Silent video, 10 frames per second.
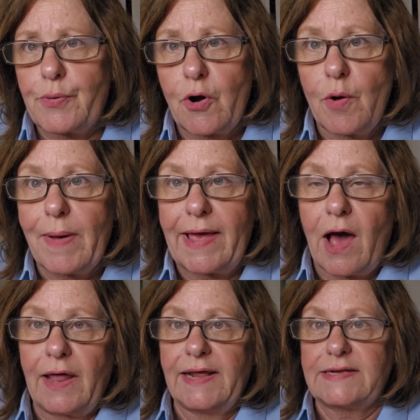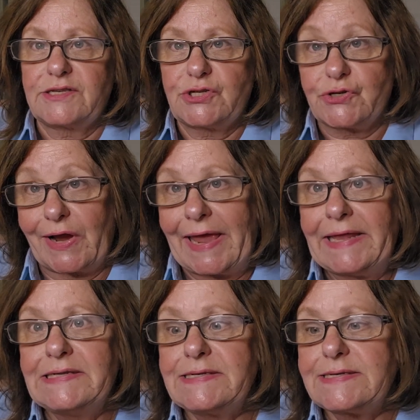probiotic
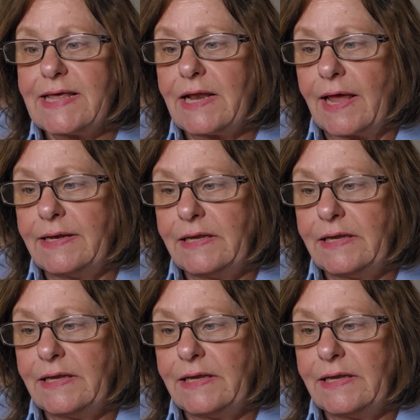strains that I